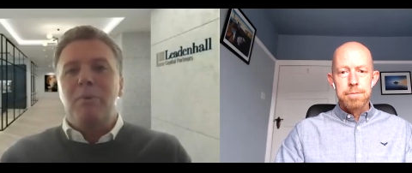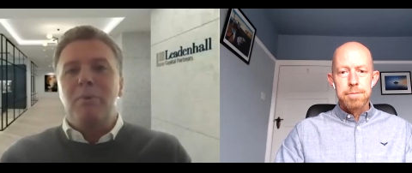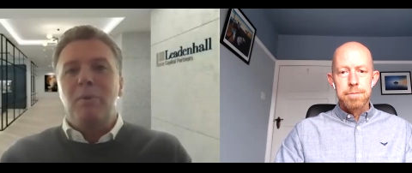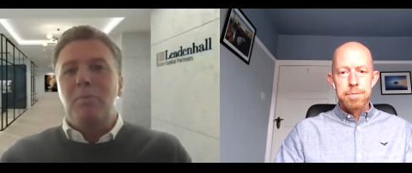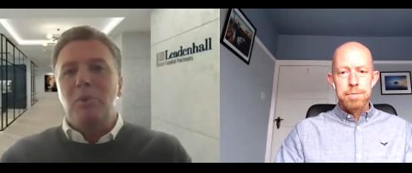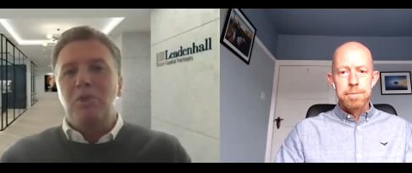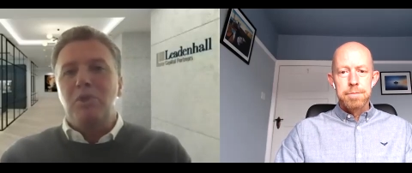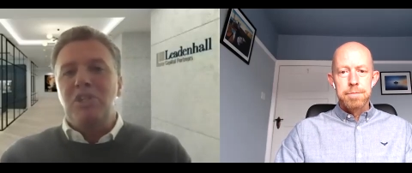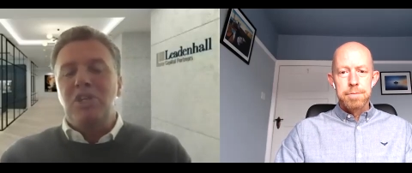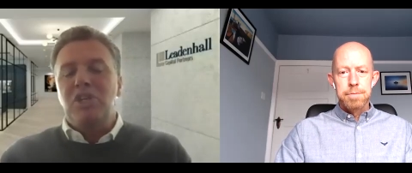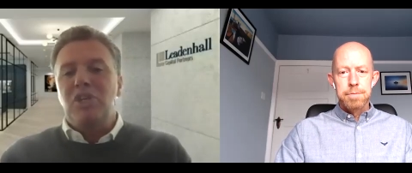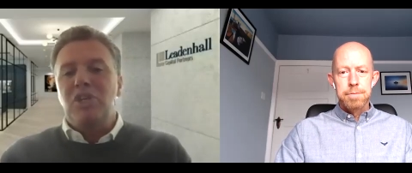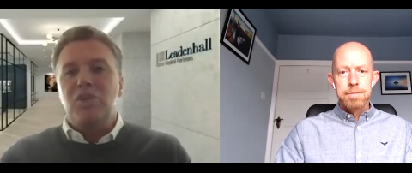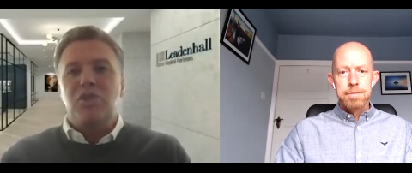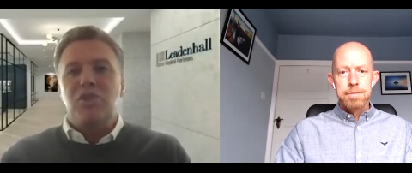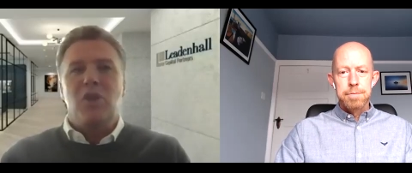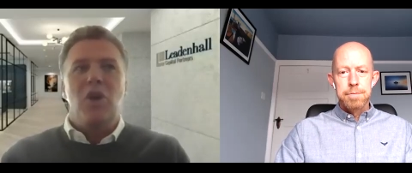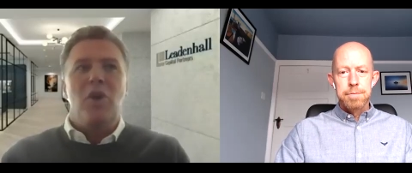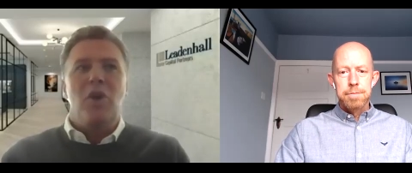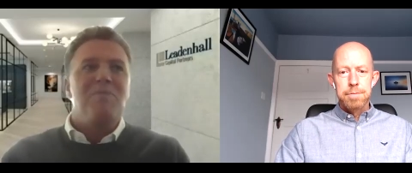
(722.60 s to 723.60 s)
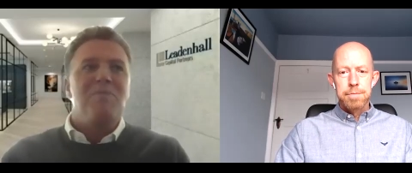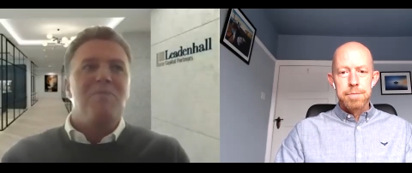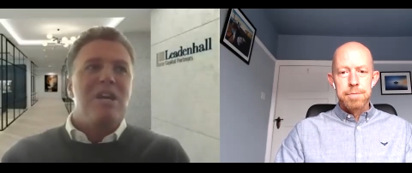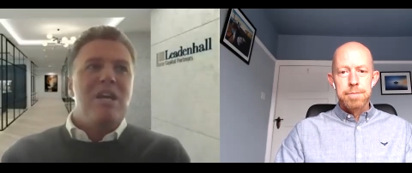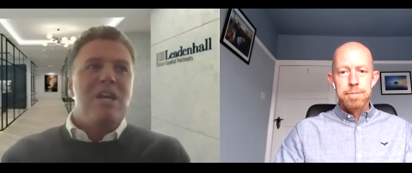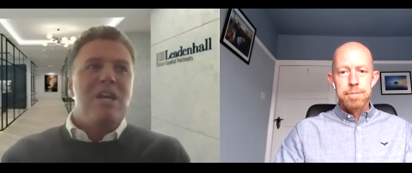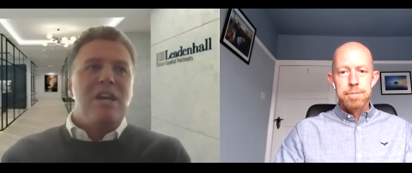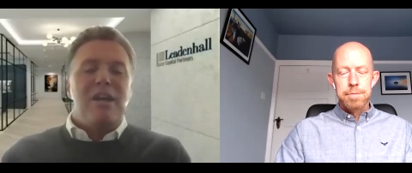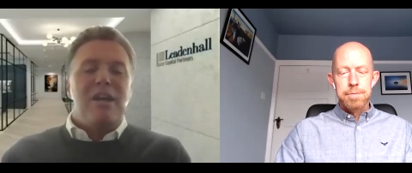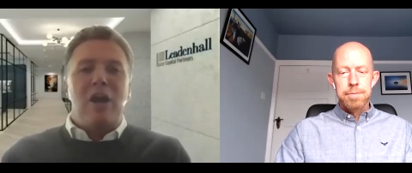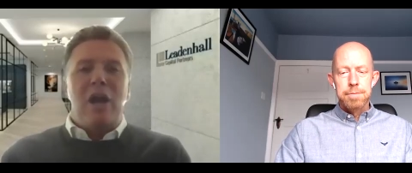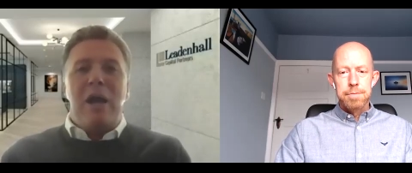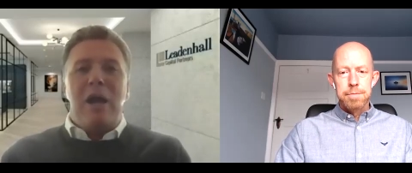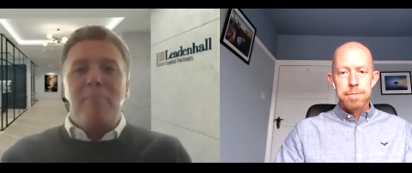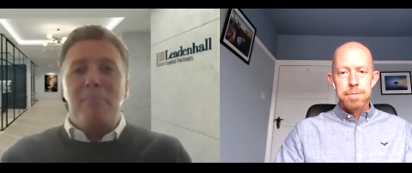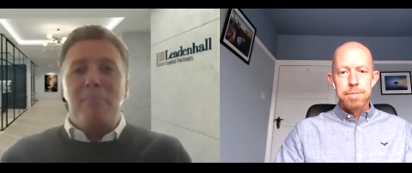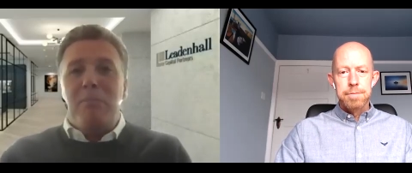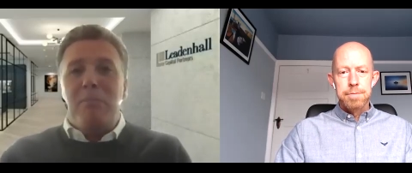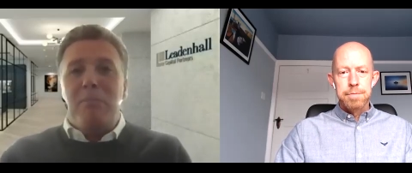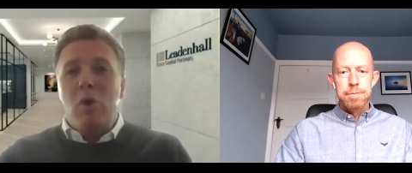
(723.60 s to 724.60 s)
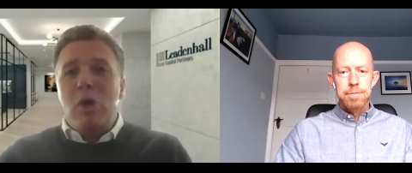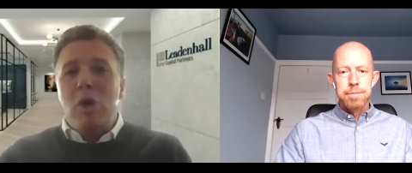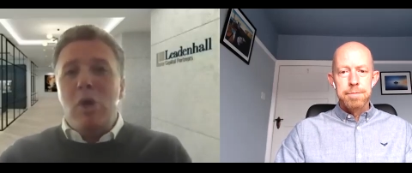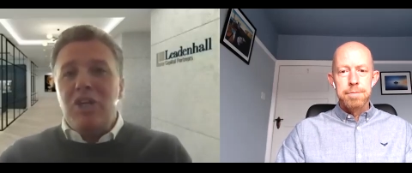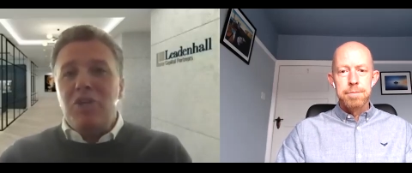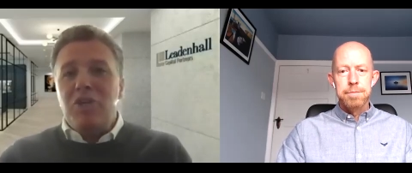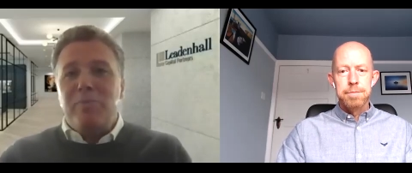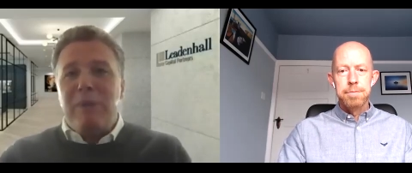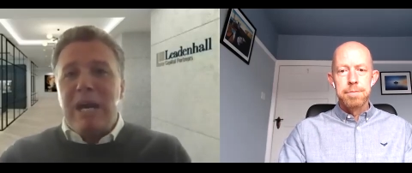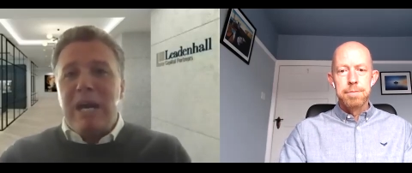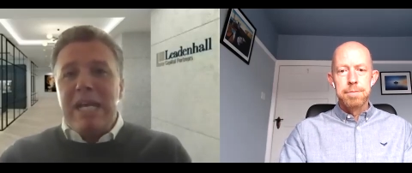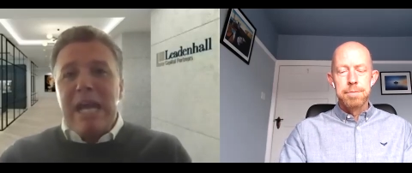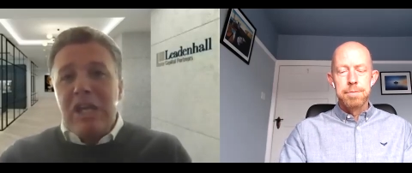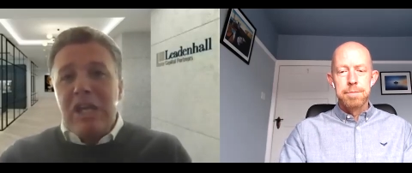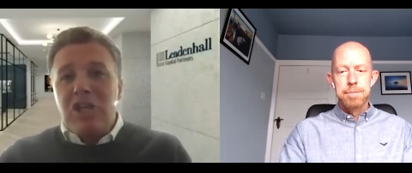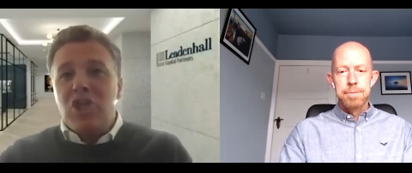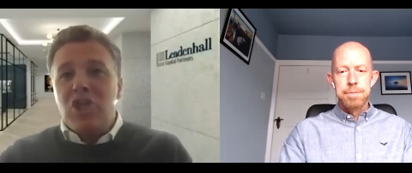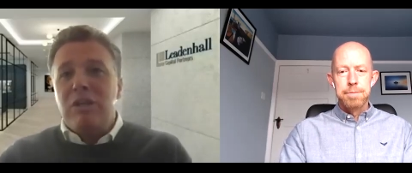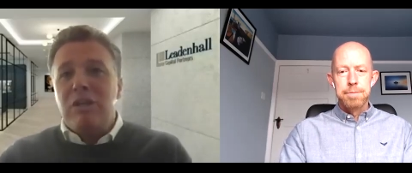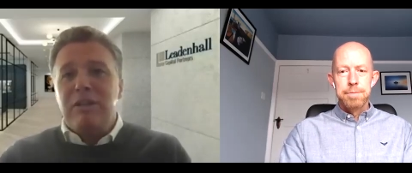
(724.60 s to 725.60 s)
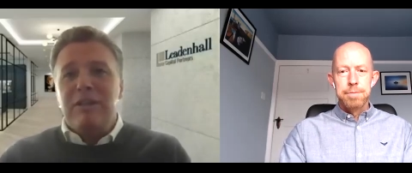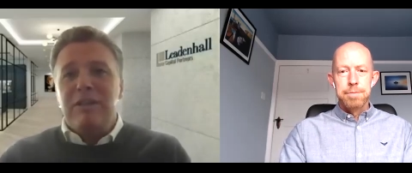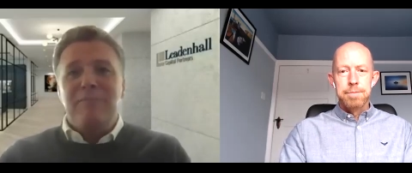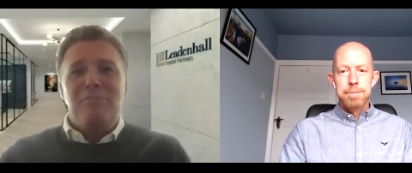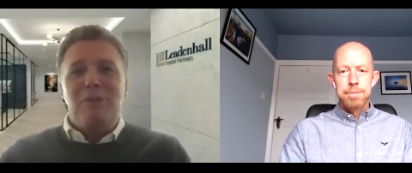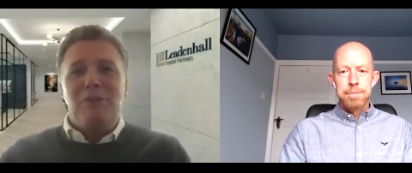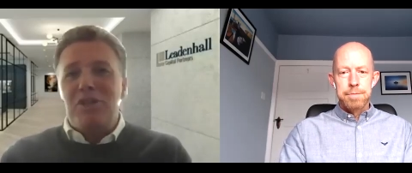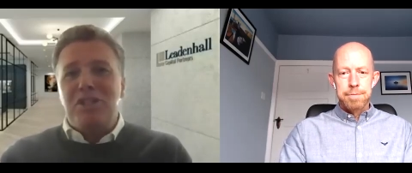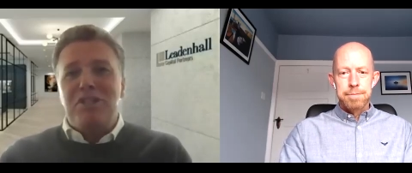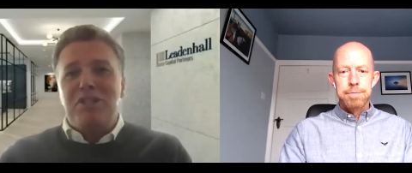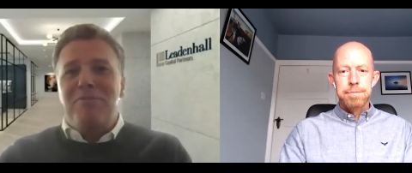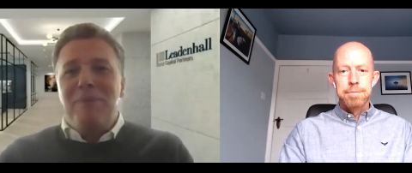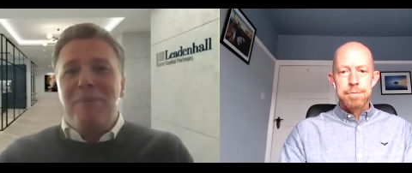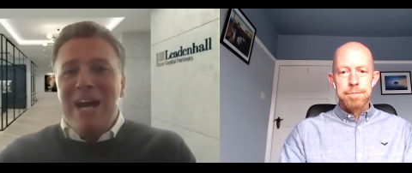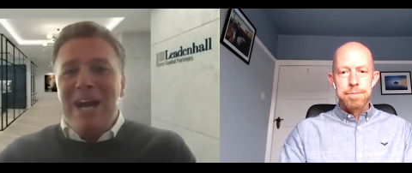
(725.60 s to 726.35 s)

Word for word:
Speaker 1: proposition. So you know, I'm bullish by nature and positive